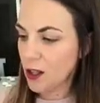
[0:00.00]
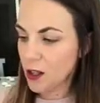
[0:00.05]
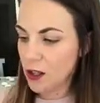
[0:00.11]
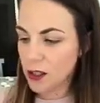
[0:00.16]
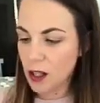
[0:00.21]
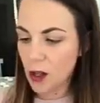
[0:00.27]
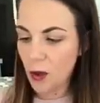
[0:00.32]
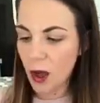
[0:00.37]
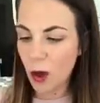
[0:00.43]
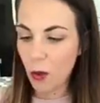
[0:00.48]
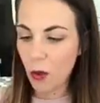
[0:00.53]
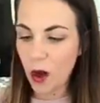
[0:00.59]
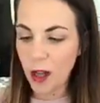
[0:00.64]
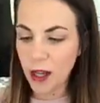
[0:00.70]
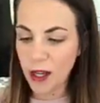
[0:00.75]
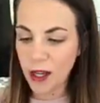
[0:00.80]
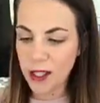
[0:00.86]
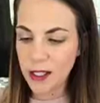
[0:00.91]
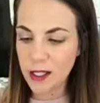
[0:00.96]
So I
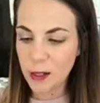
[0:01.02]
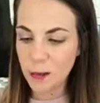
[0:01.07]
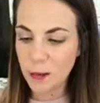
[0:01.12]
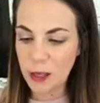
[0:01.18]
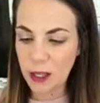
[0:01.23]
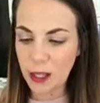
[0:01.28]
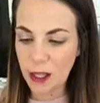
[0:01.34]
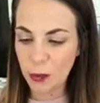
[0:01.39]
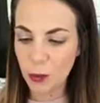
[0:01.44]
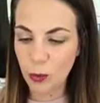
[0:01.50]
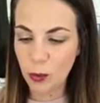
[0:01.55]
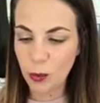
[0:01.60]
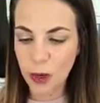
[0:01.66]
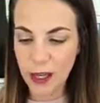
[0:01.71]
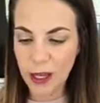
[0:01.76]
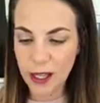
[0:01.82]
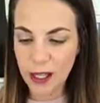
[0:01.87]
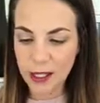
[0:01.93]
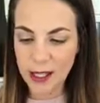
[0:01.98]
want it to be
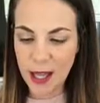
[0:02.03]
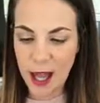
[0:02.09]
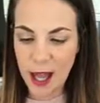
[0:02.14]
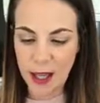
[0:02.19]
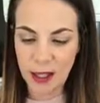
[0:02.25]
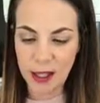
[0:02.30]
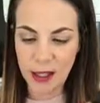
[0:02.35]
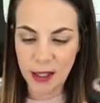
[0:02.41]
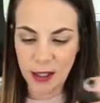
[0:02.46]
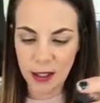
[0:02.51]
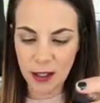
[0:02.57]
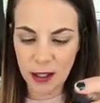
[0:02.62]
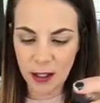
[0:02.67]
pretty tight,